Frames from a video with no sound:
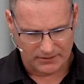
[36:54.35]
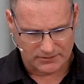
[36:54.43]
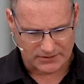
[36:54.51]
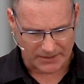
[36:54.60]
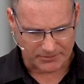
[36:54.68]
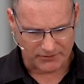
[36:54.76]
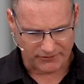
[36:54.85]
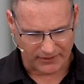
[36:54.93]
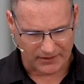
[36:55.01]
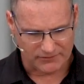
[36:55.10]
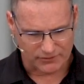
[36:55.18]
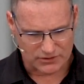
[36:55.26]
Chapter
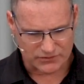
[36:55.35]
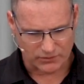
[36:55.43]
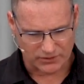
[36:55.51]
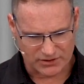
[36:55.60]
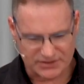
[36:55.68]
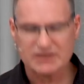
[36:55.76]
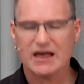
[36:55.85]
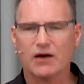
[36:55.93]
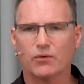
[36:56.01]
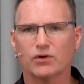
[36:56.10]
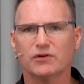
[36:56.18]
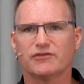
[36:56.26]
5, verse 1. You see
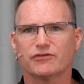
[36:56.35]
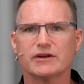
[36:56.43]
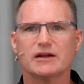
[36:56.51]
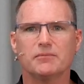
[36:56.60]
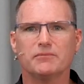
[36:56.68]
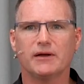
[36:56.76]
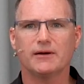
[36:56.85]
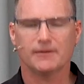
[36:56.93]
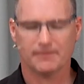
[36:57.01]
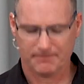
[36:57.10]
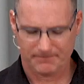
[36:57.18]
that word freedom there?